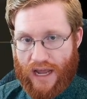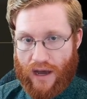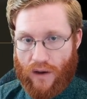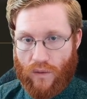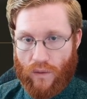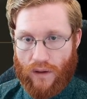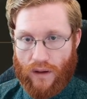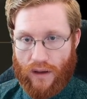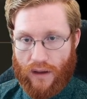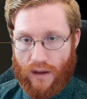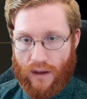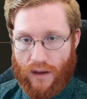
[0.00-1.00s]
Now,
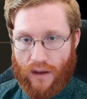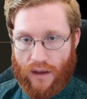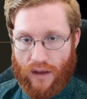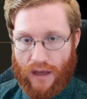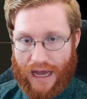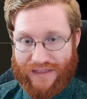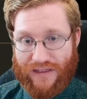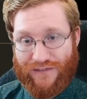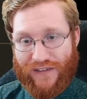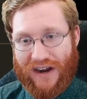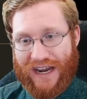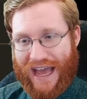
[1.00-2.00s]
at the
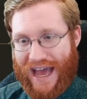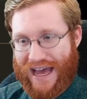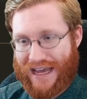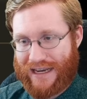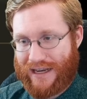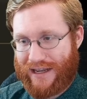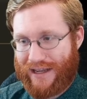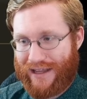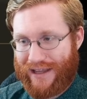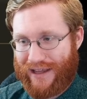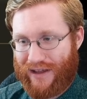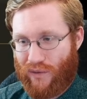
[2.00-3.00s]
very end,
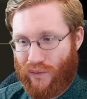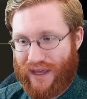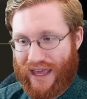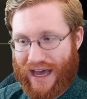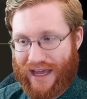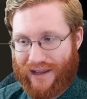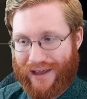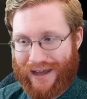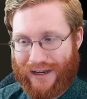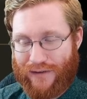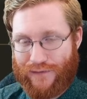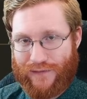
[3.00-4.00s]
we get
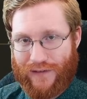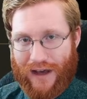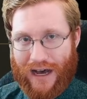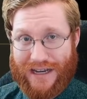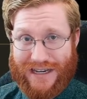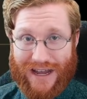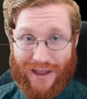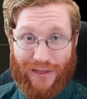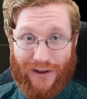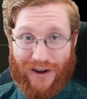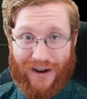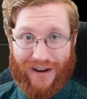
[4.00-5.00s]
kind of
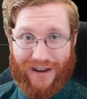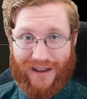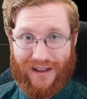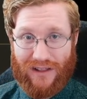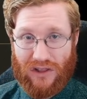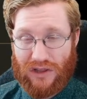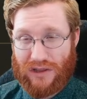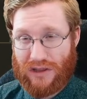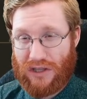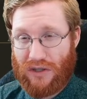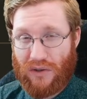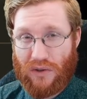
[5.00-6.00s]
another
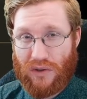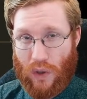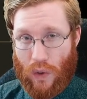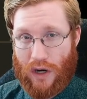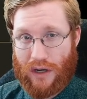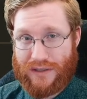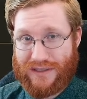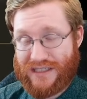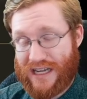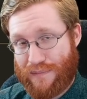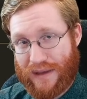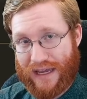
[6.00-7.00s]
little lore
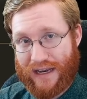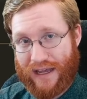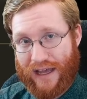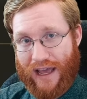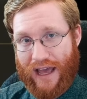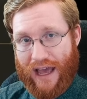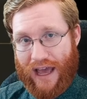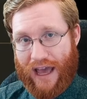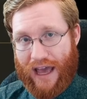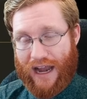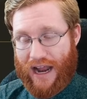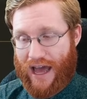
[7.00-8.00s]
snippet.
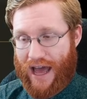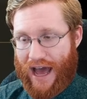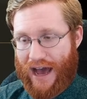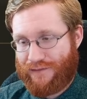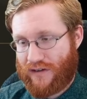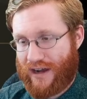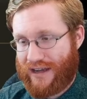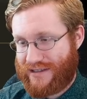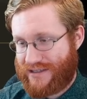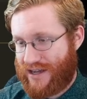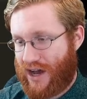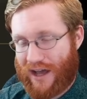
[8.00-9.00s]
And after I
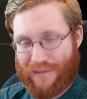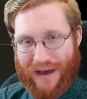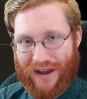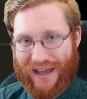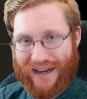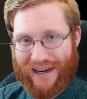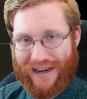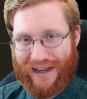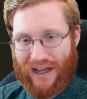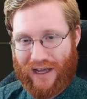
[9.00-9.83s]
talk about it,